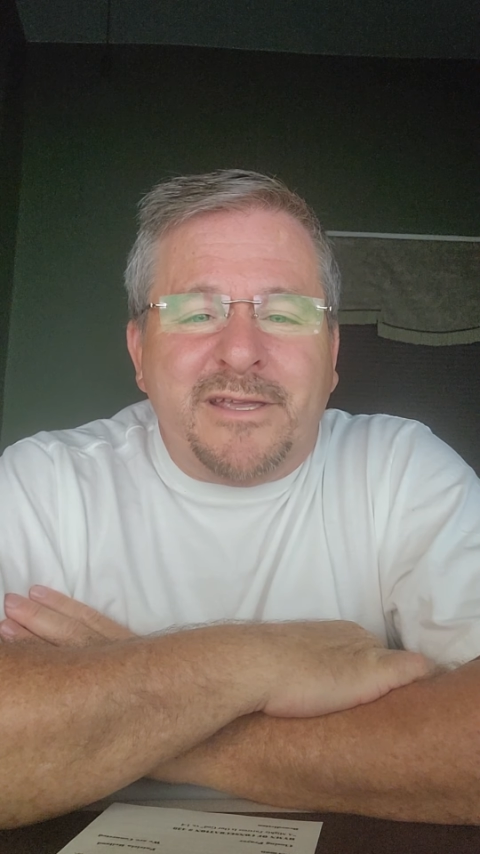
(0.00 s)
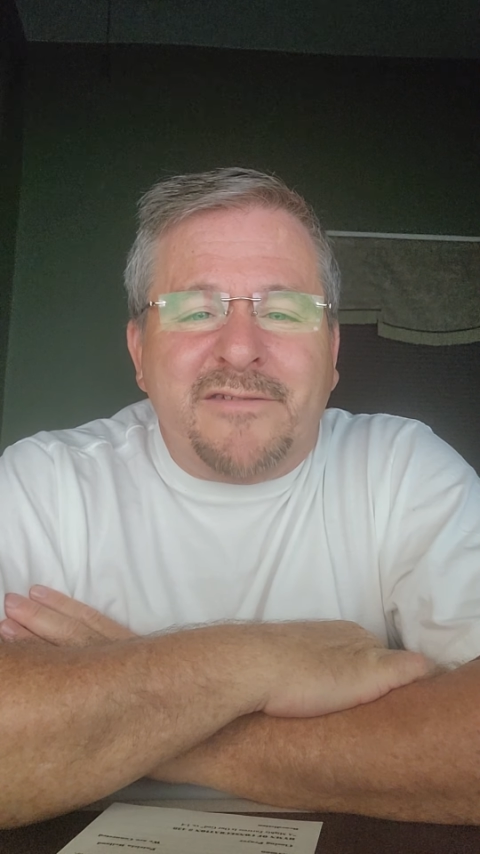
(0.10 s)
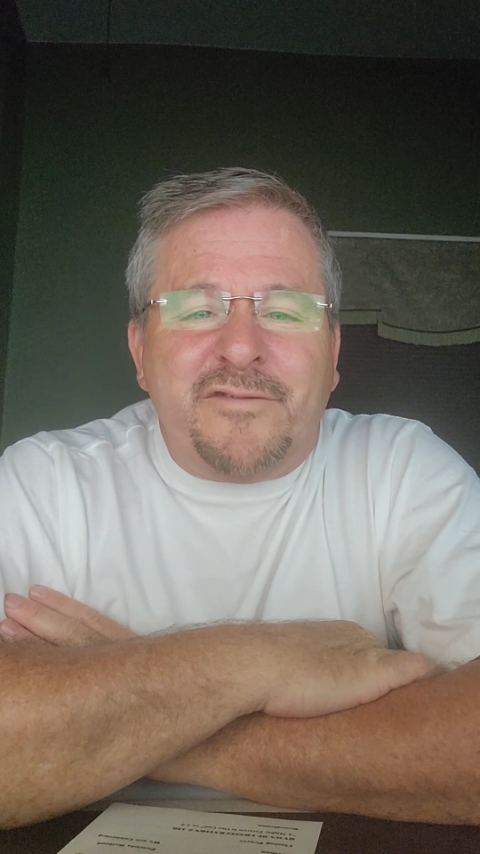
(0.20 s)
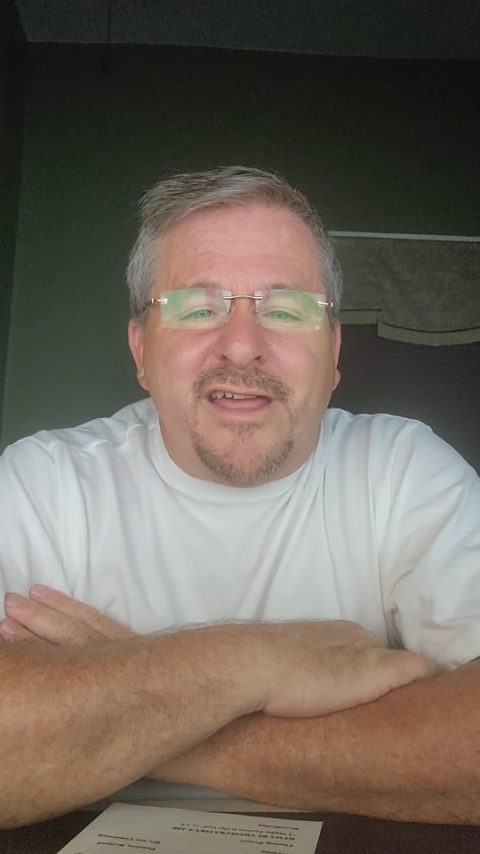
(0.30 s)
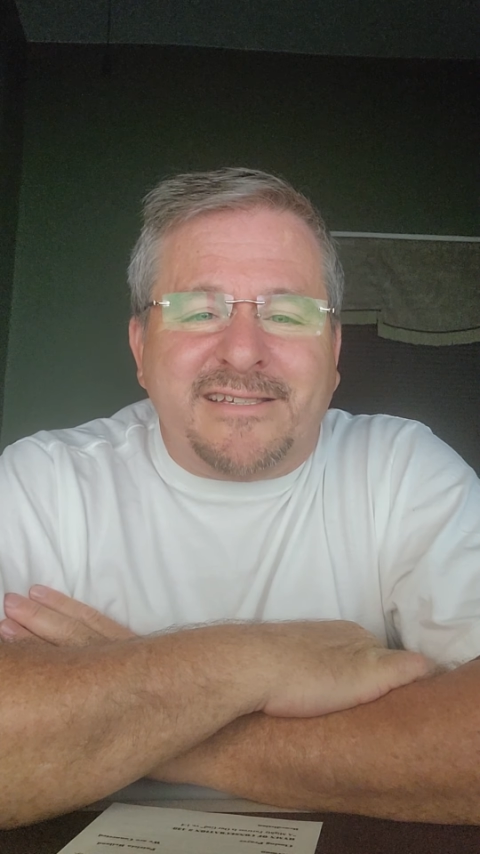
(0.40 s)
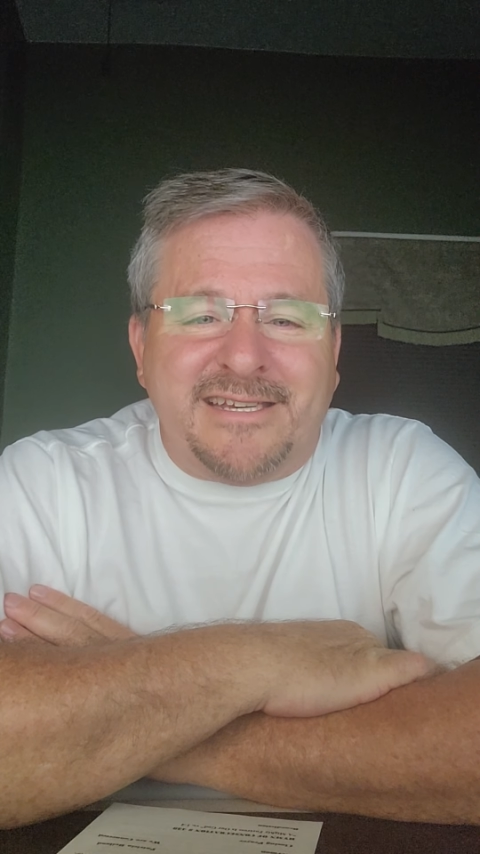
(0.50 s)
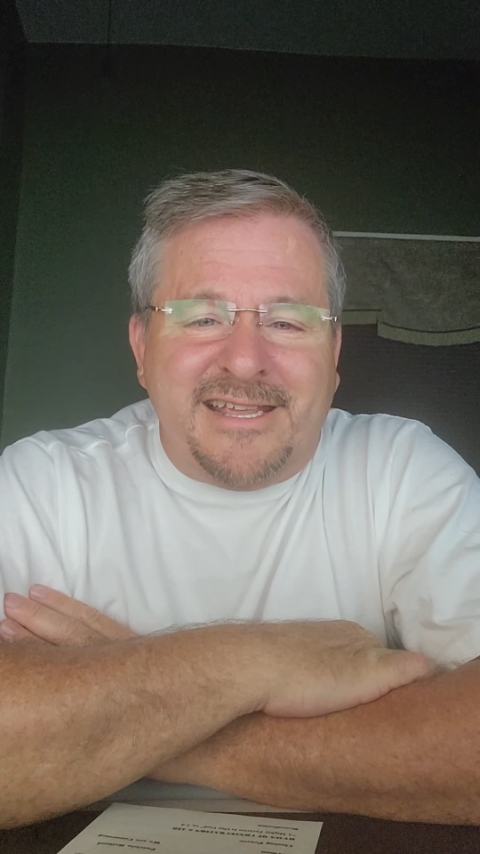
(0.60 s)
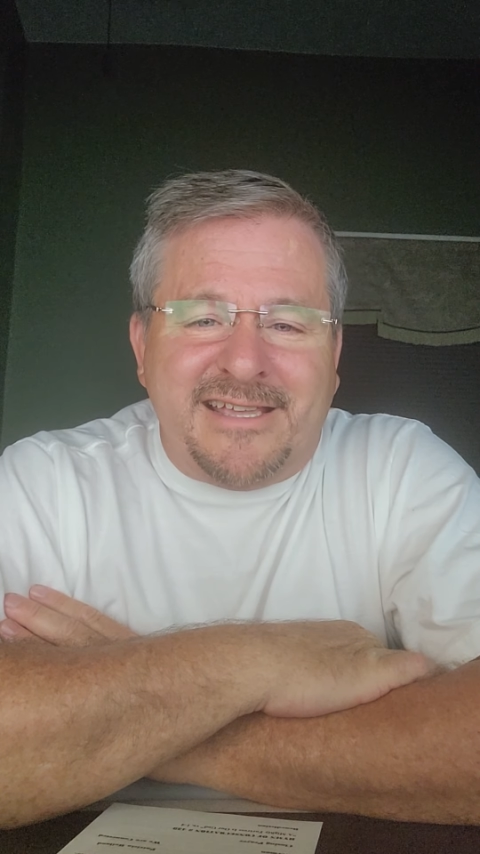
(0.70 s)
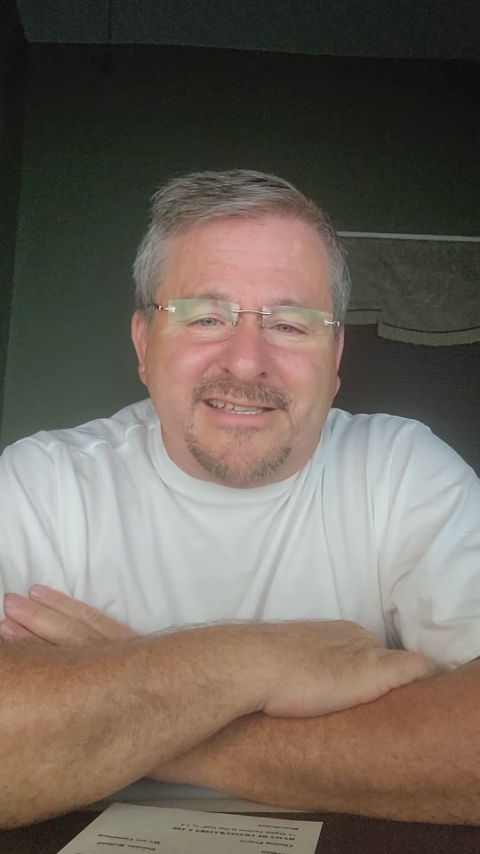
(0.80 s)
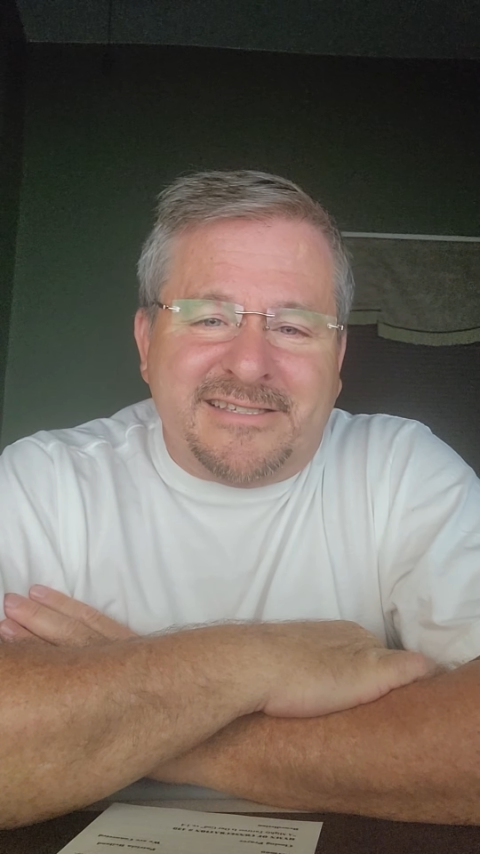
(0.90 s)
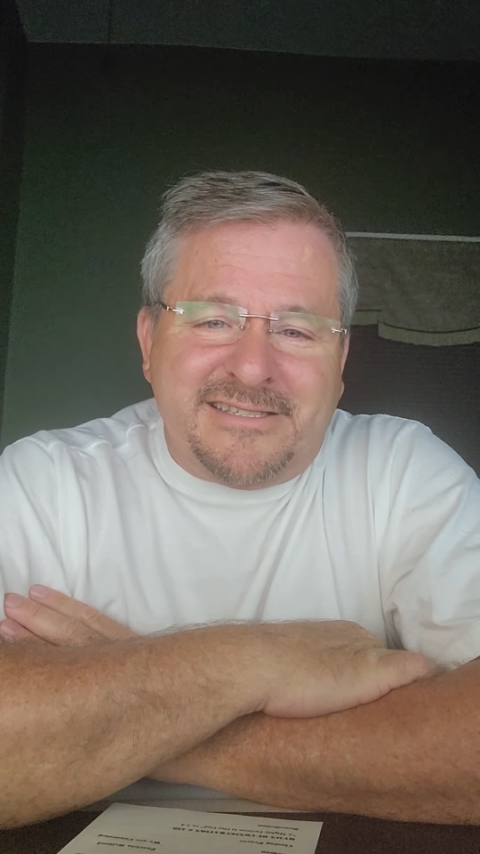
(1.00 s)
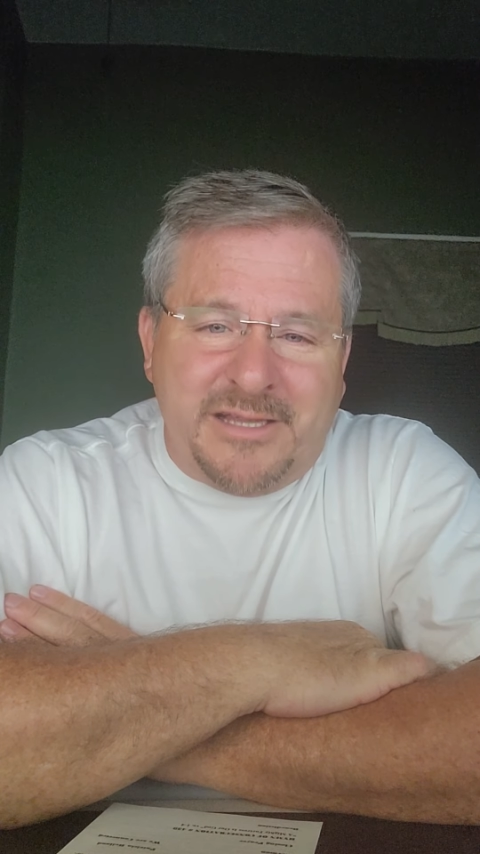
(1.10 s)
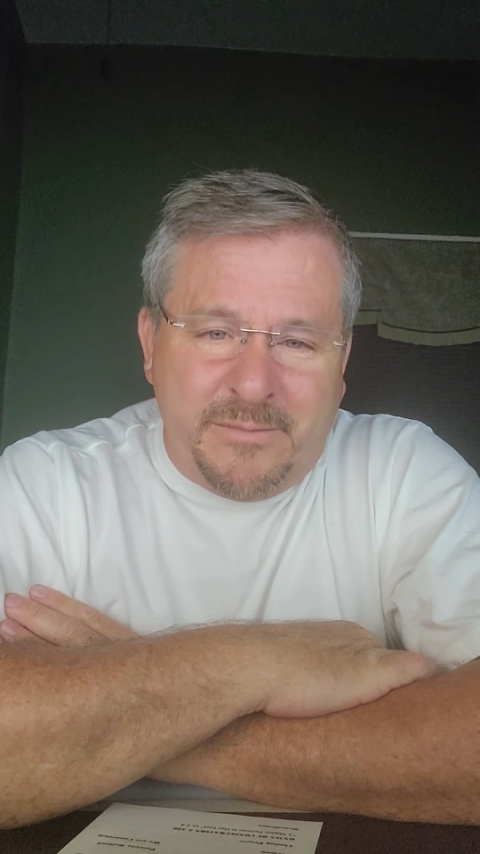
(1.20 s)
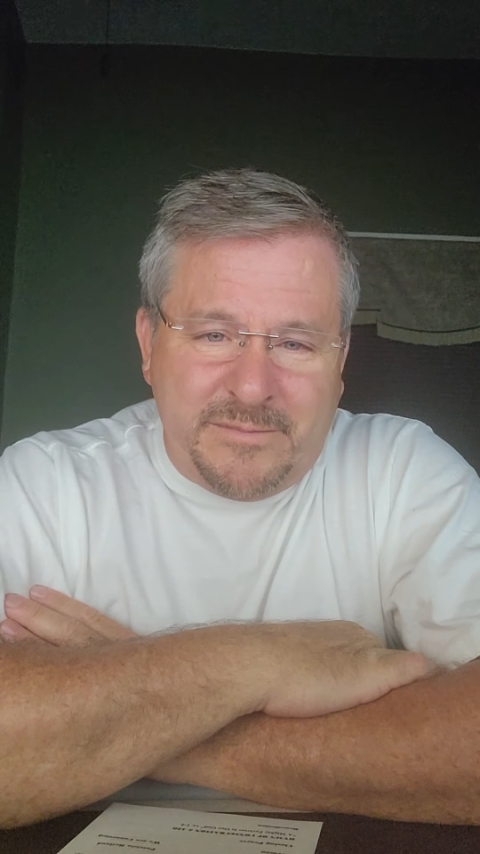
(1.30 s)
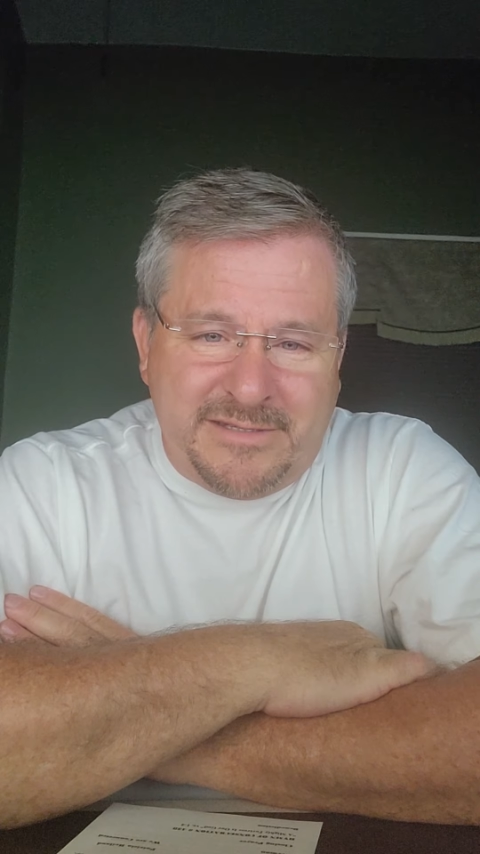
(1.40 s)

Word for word: if not today, some